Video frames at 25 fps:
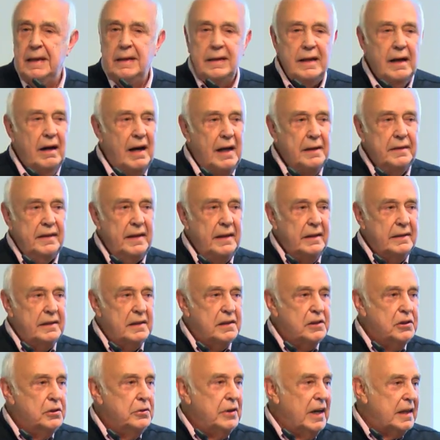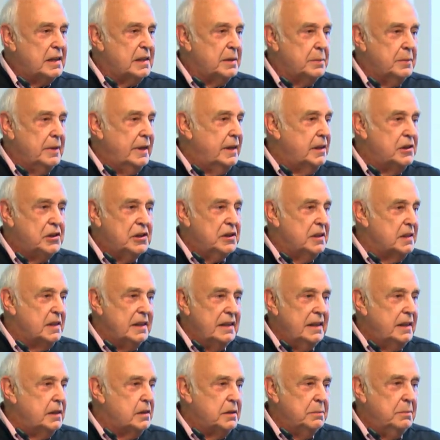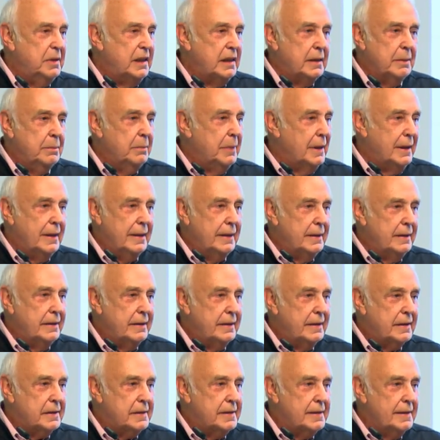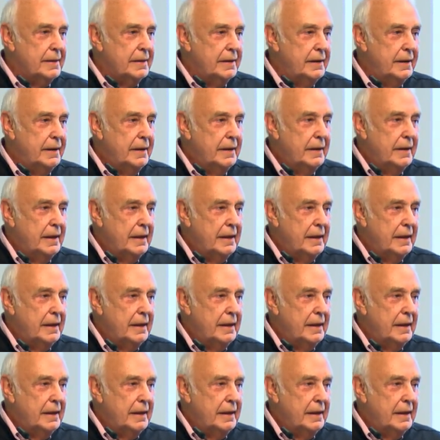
Now, I think the two explanations need to be combined, actually,